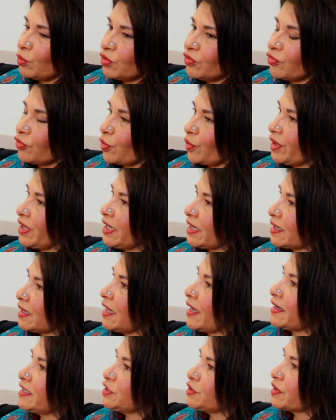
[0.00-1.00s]
referring a
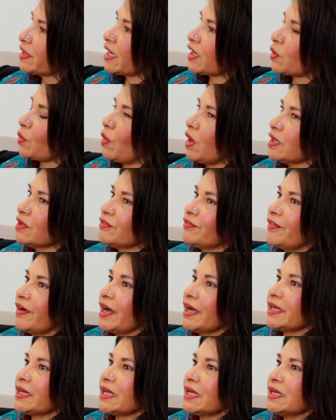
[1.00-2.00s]
client to get
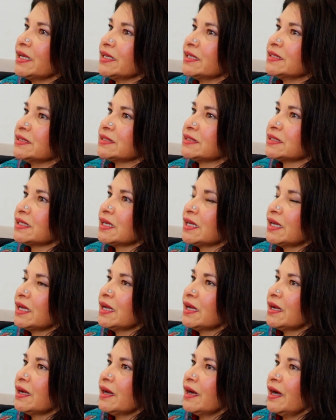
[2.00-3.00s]
qualified is,
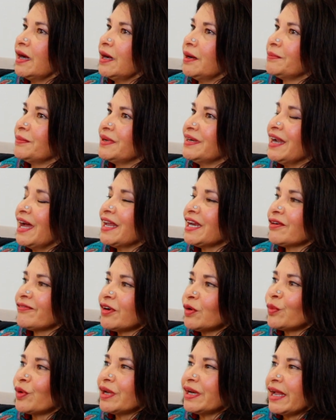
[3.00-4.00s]
not
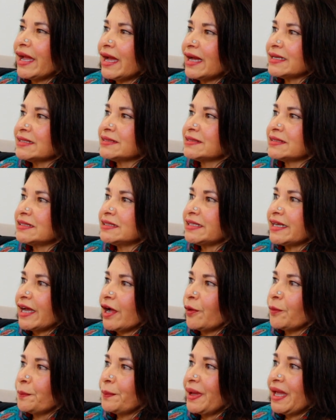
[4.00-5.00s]
everyone has the
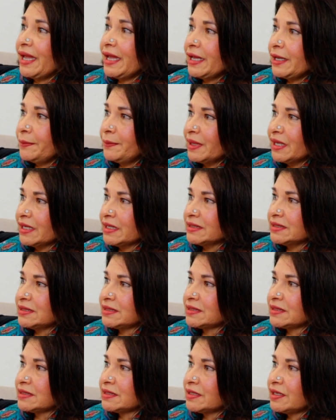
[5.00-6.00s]
down
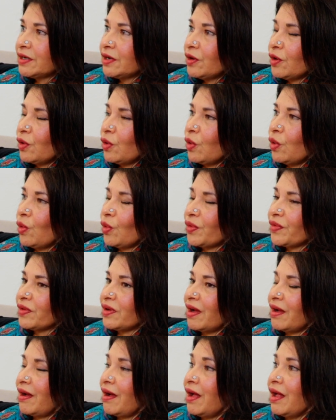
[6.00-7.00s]
payment or
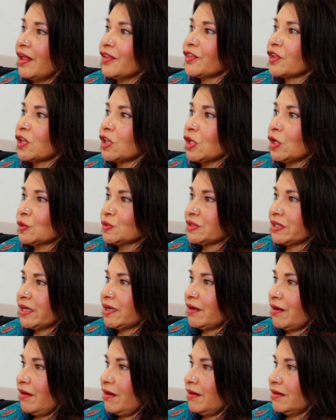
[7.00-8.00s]
all the
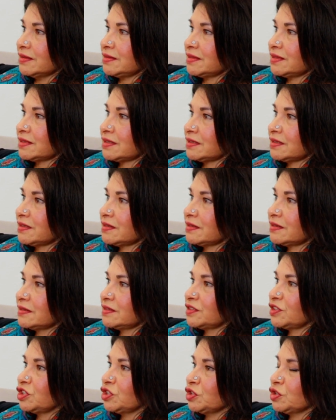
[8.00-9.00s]
closing cost
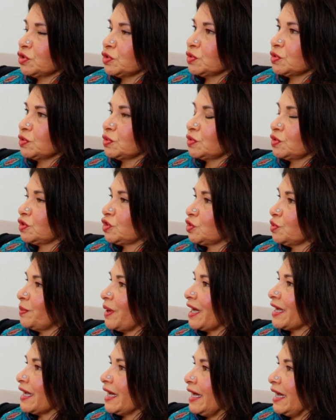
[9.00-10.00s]
to
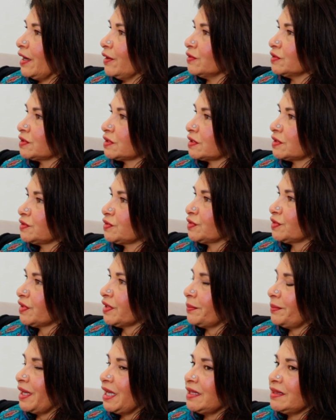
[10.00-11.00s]
buy a house. So
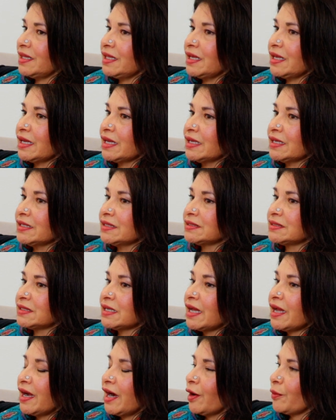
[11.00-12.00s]
the main thing is,
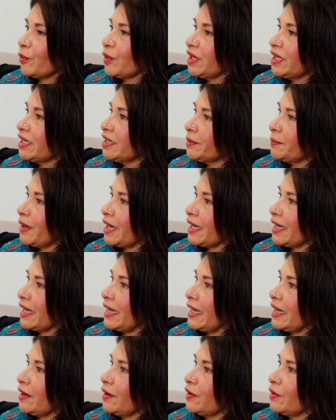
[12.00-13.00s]
I'm ready to buy a
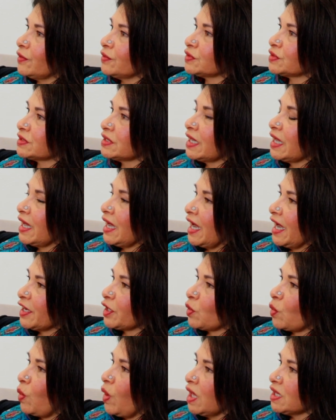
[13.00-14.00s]
house,
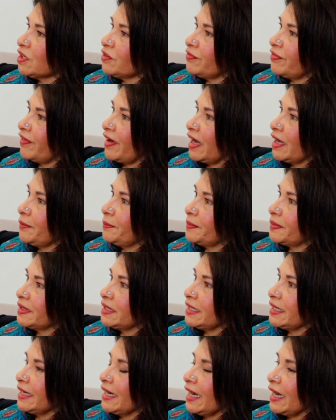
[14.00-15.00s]
I qualify,
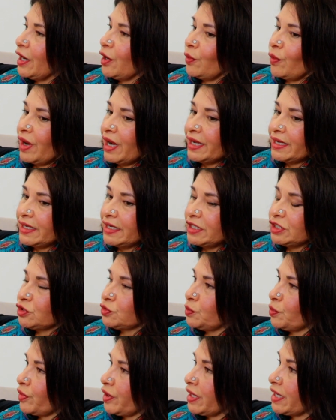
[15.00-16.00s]
but now I need
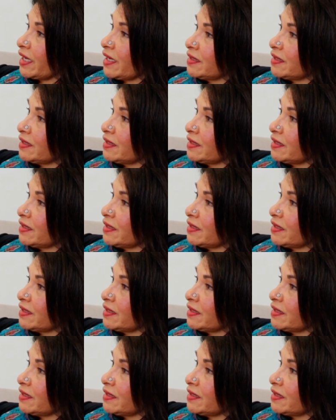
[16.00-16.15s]
to bring